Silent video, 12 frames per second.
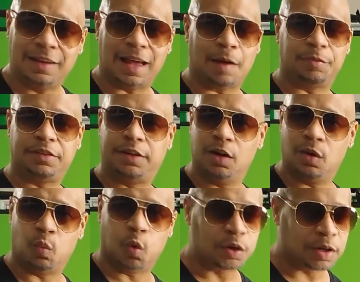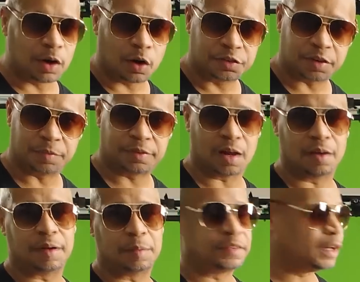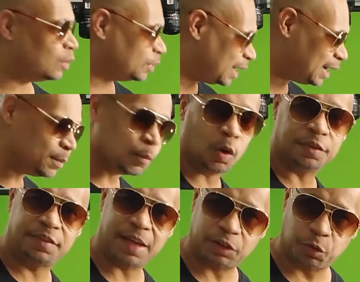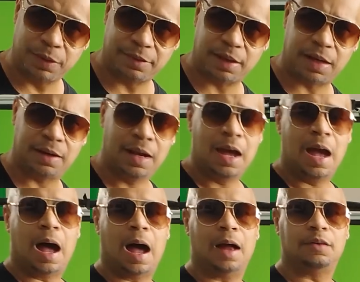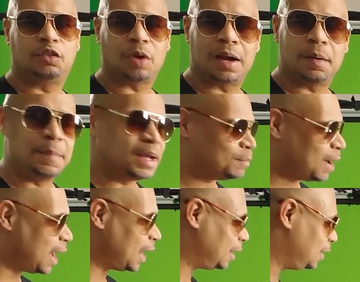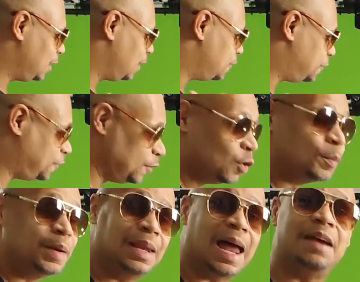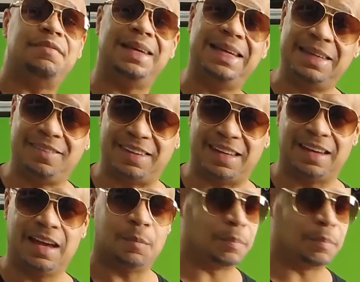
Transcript: I'm still working on some stuff. I'm still getting more accessories in uh, to try to make my filming life easy.